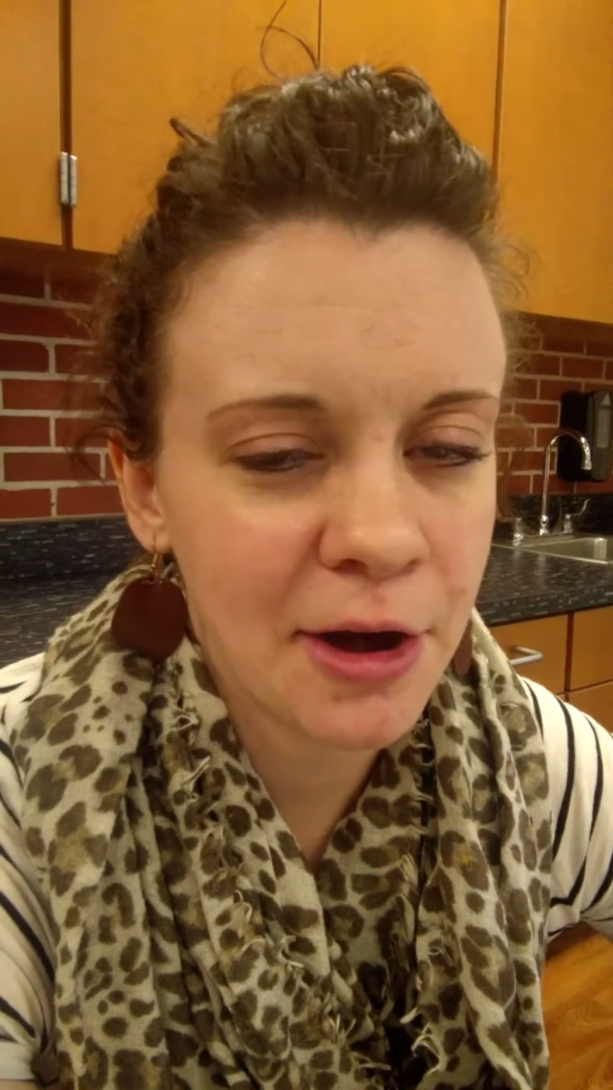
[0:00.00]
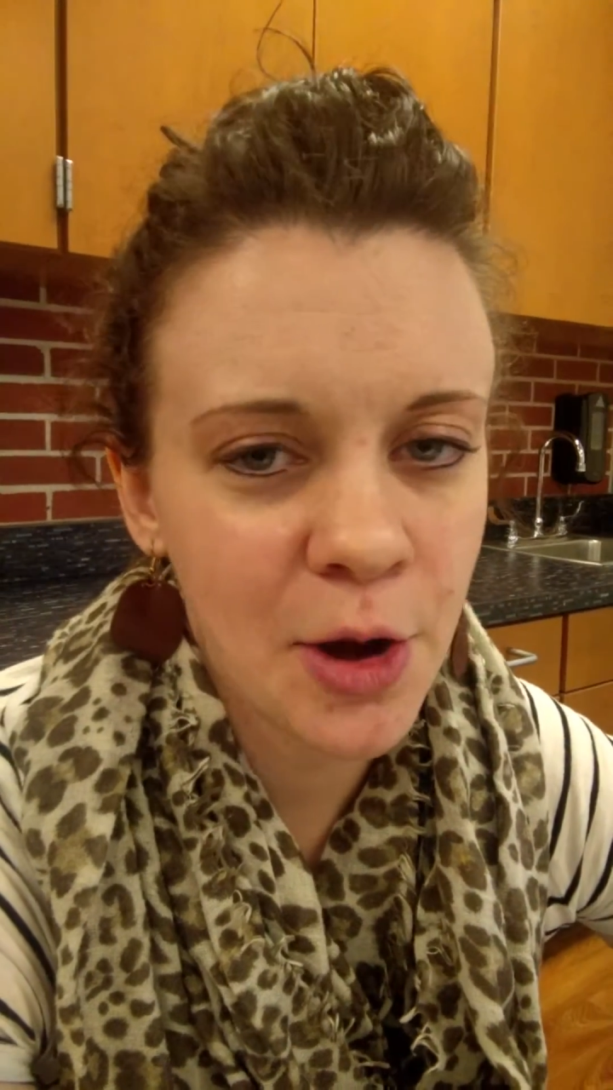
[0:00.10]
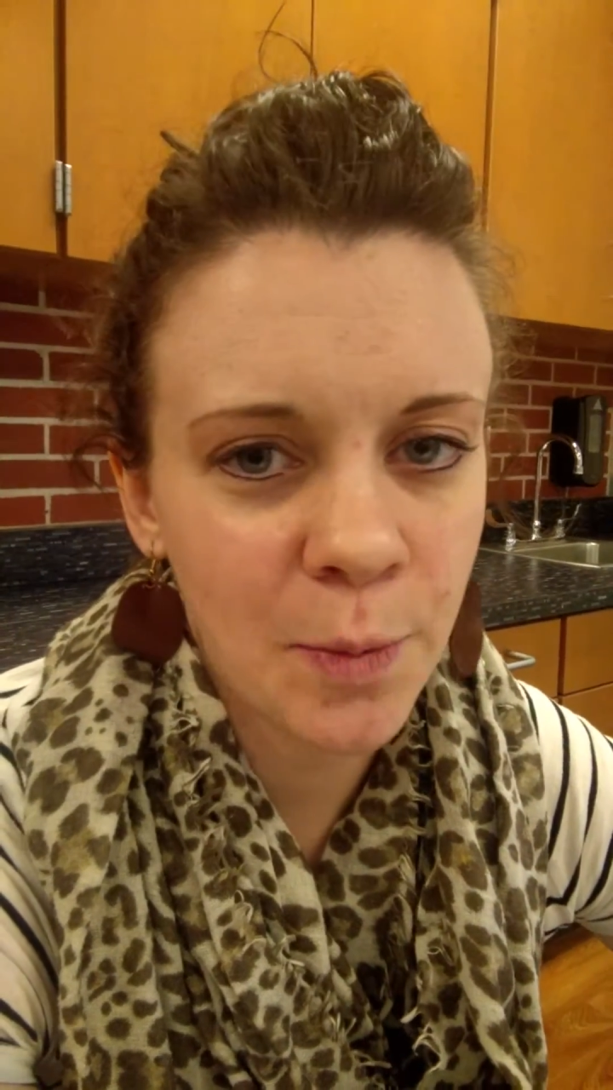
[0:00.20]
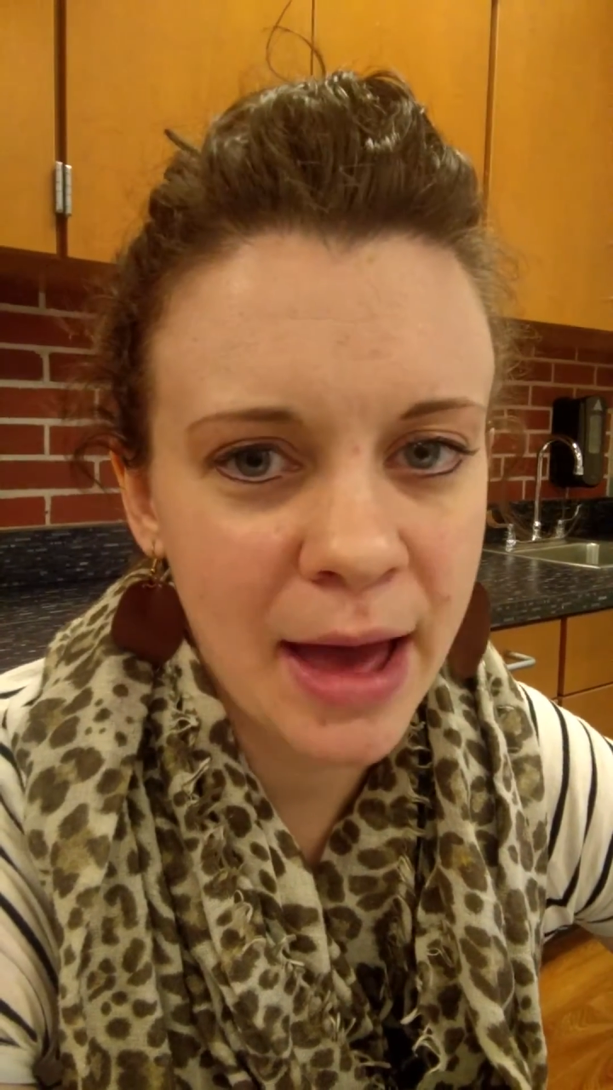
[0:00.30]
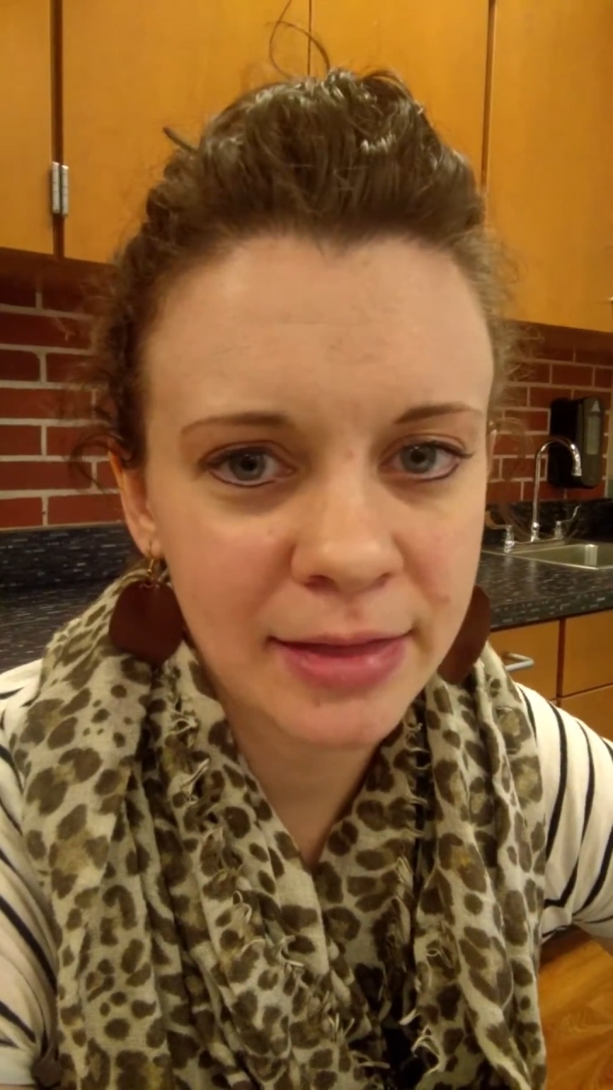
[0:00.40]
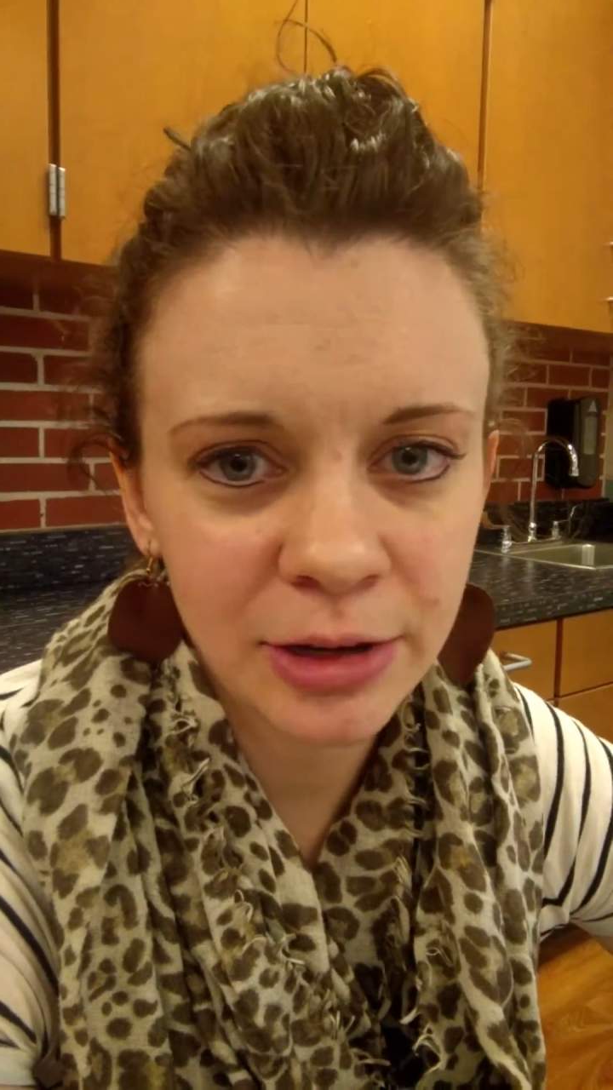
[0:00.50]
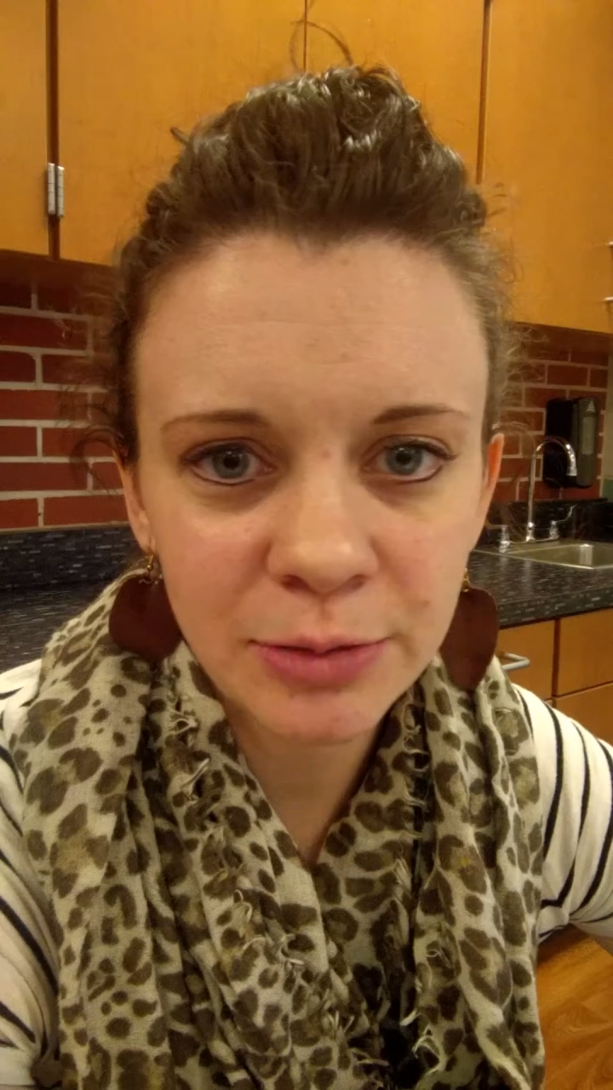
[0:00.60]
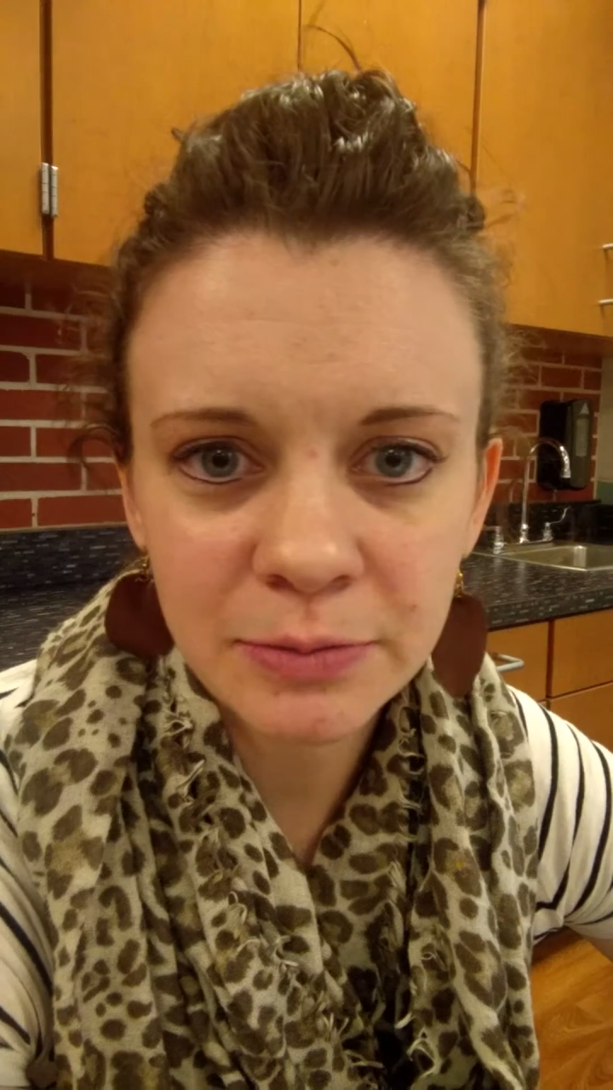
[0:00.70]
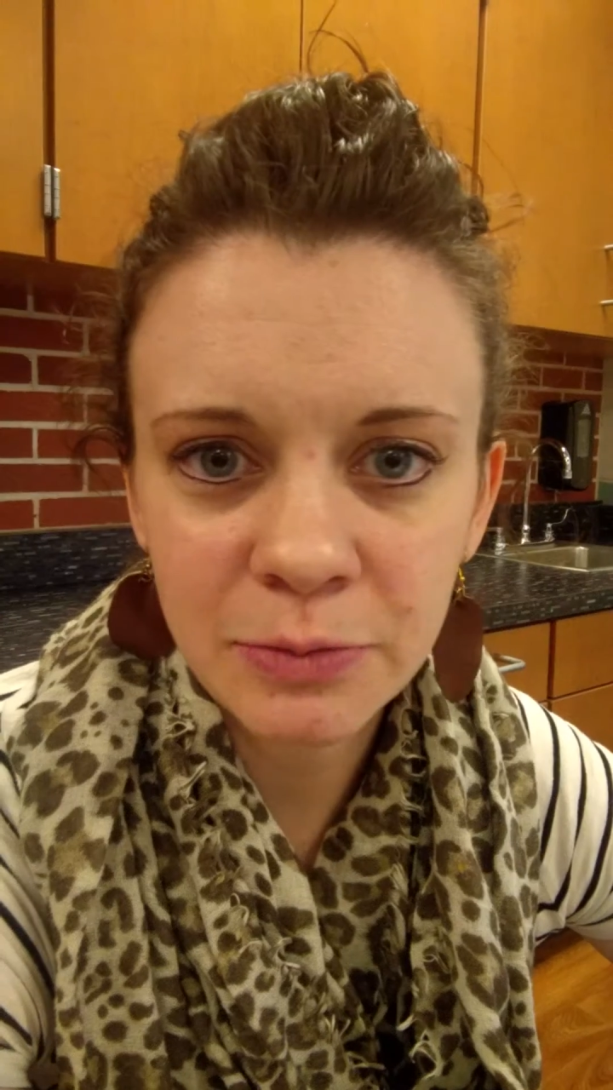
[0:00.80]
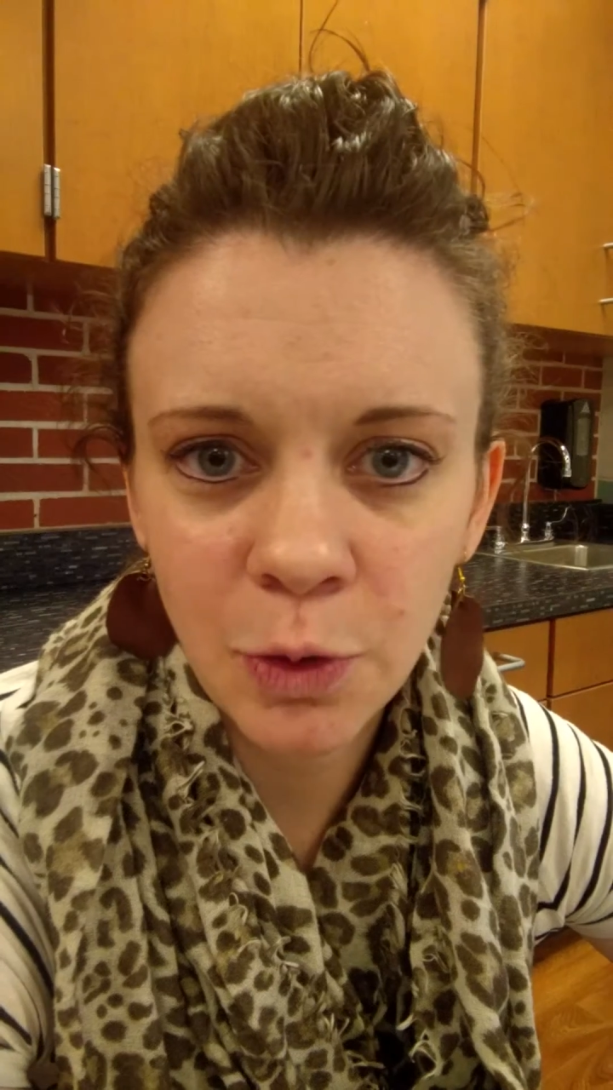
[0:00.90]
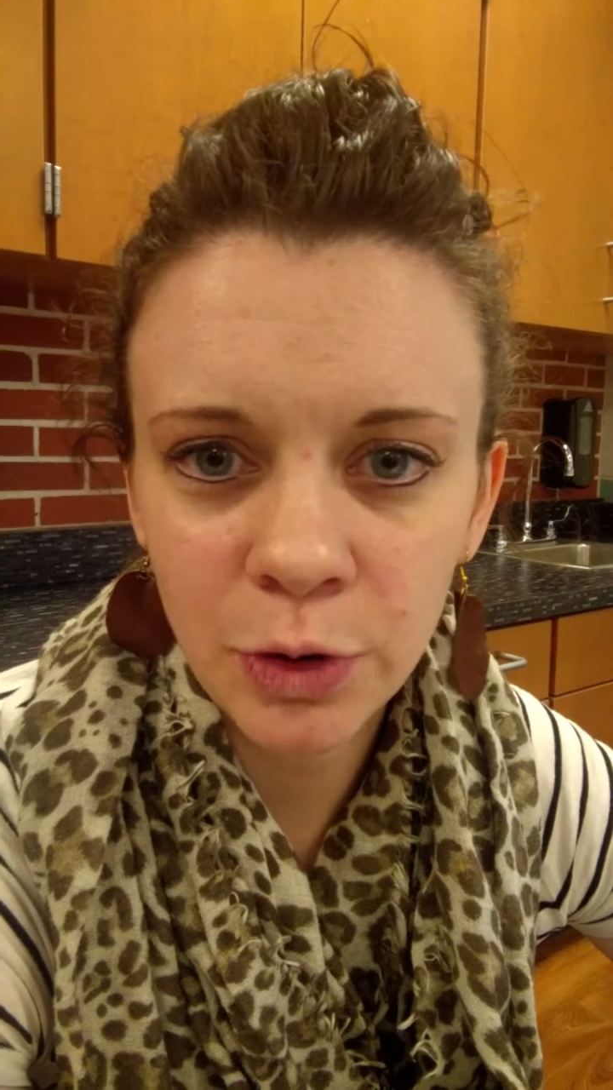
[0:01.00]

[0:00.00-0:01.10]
are no bathroom